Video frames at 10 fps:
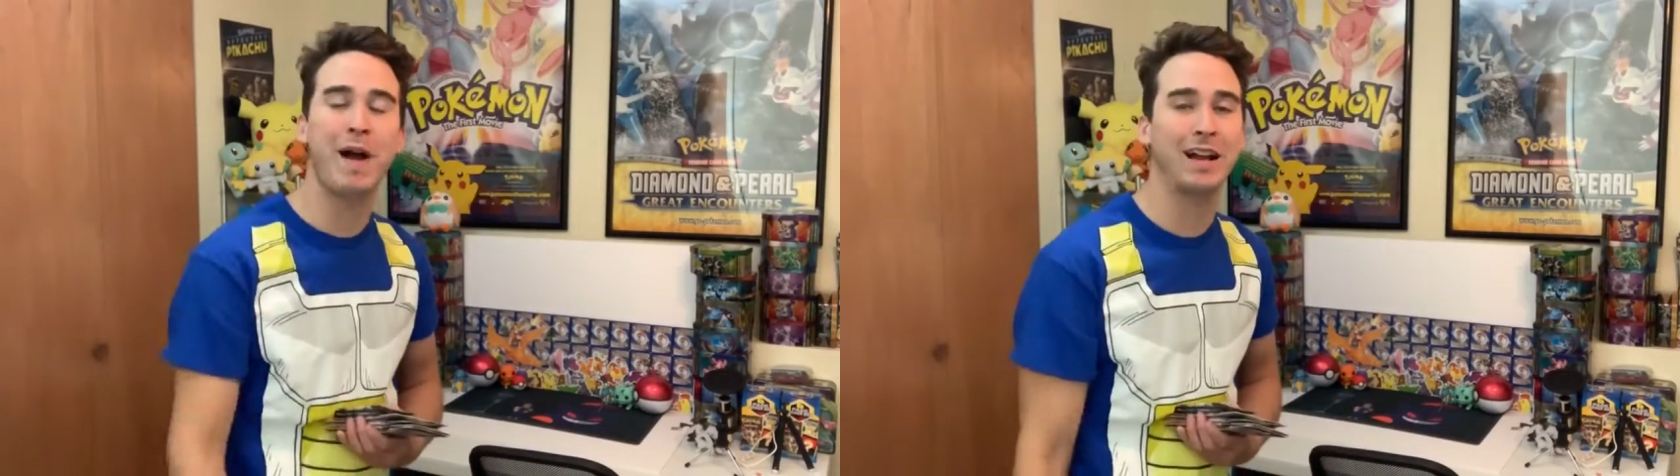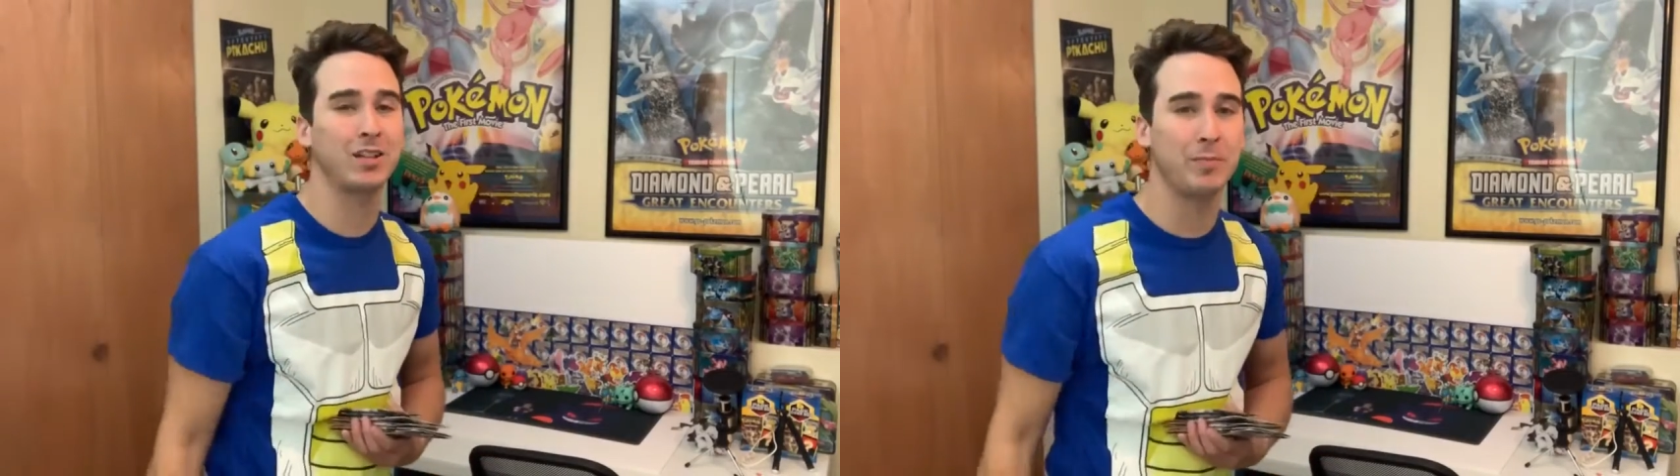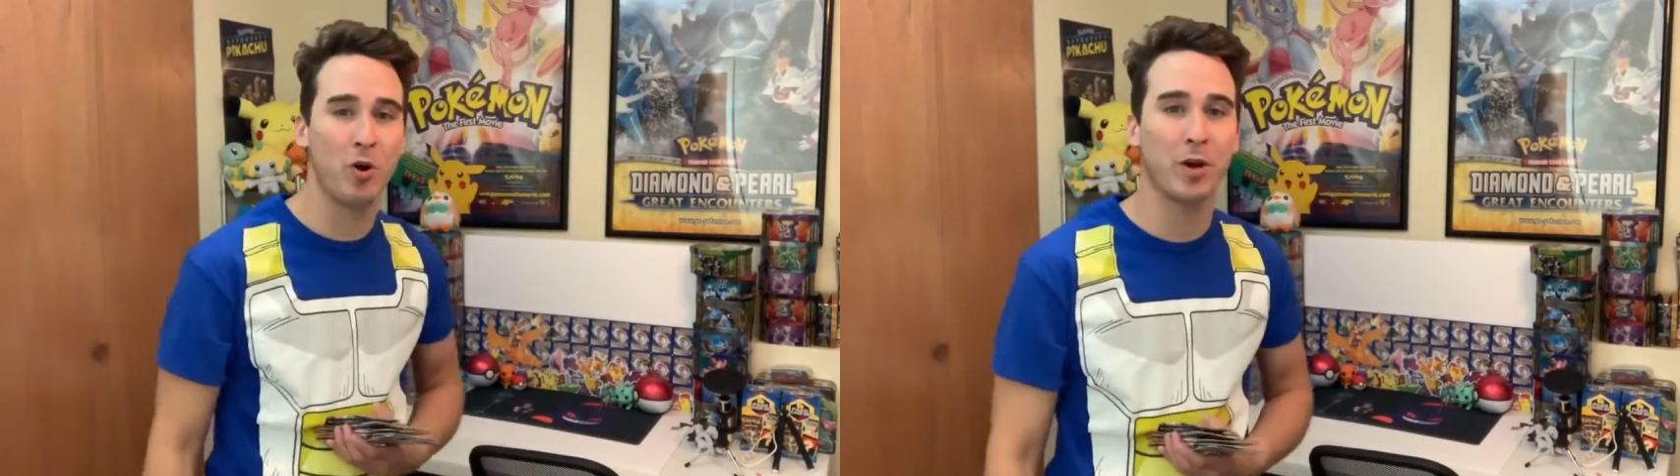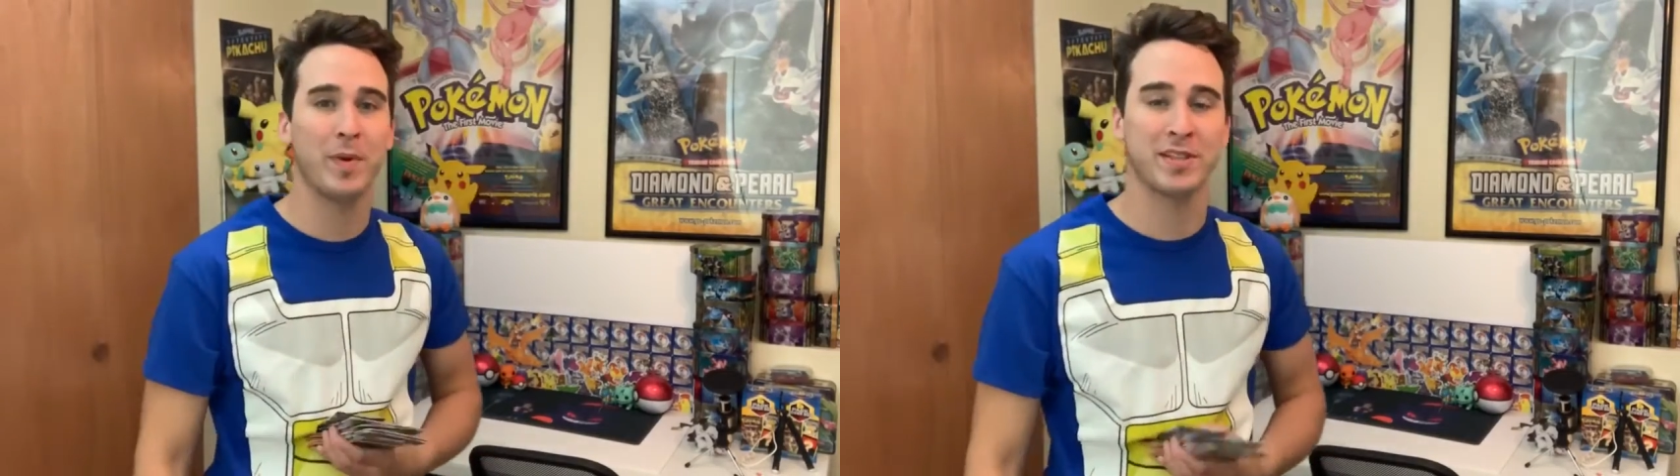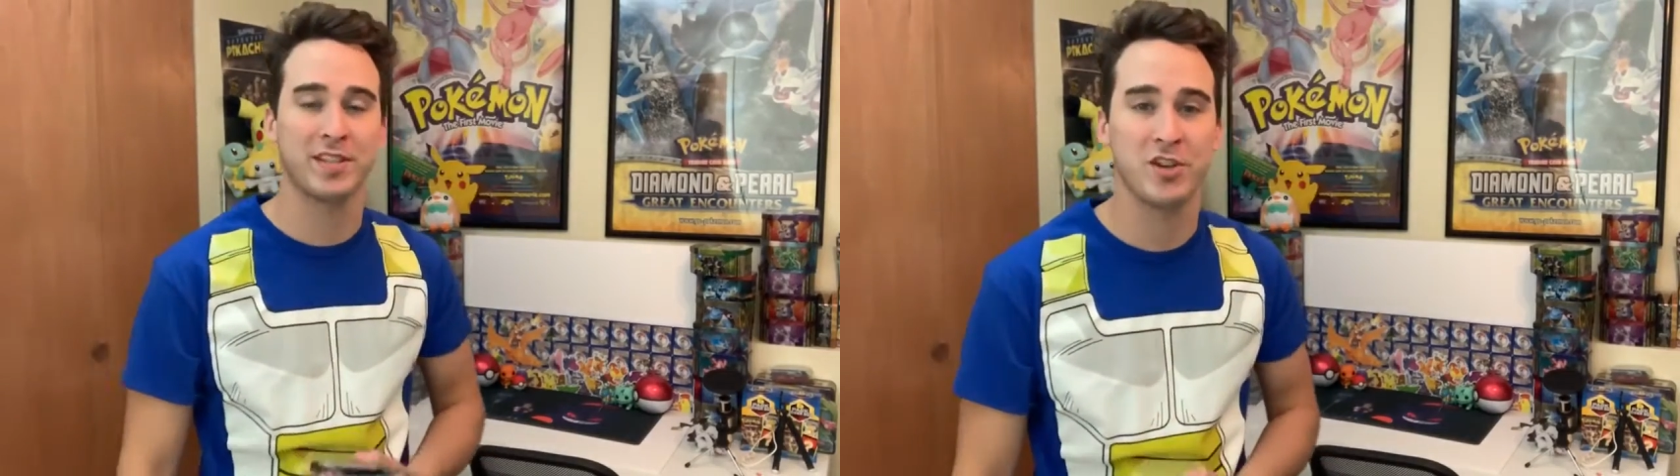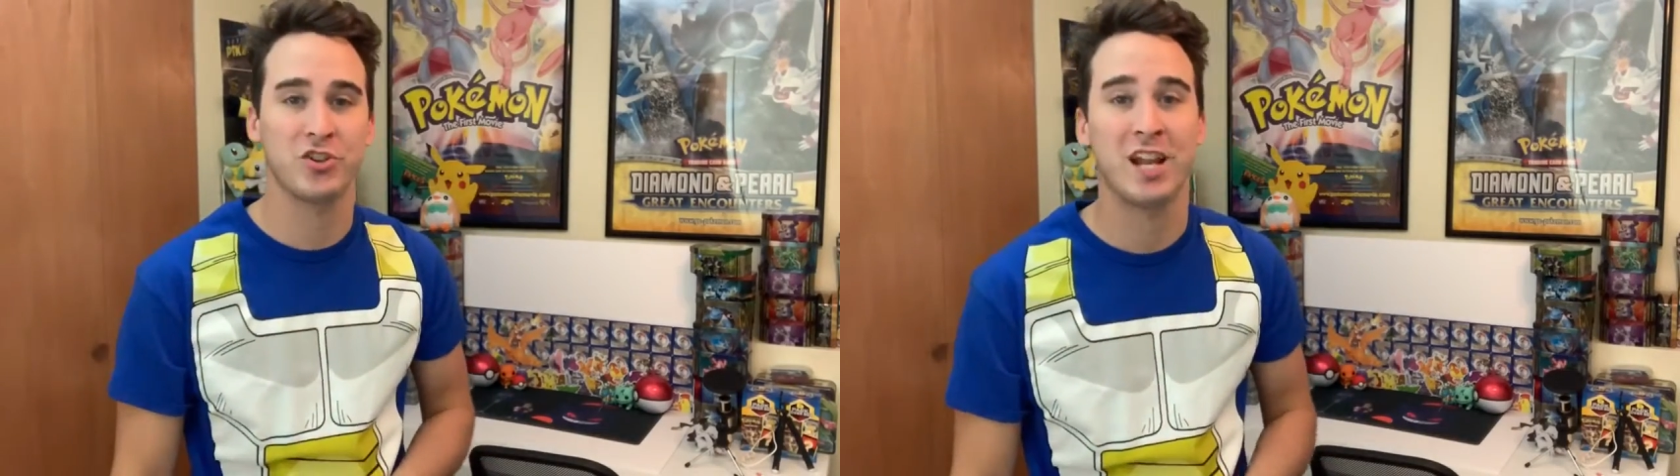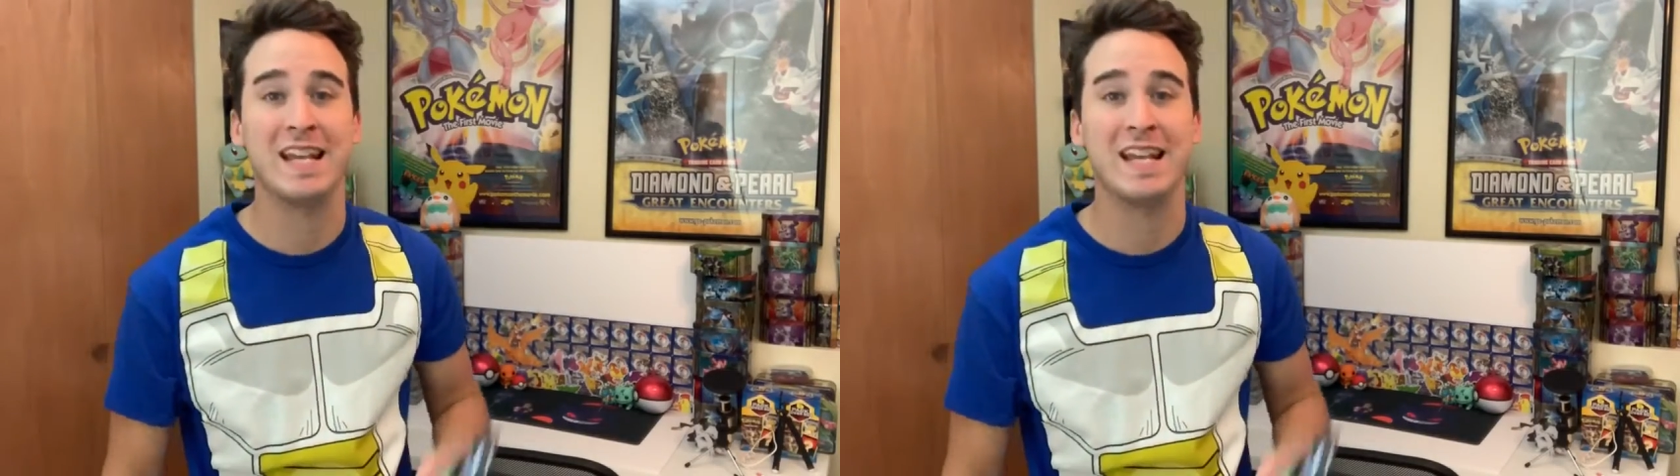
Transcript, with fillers: back to the Pokemon Station.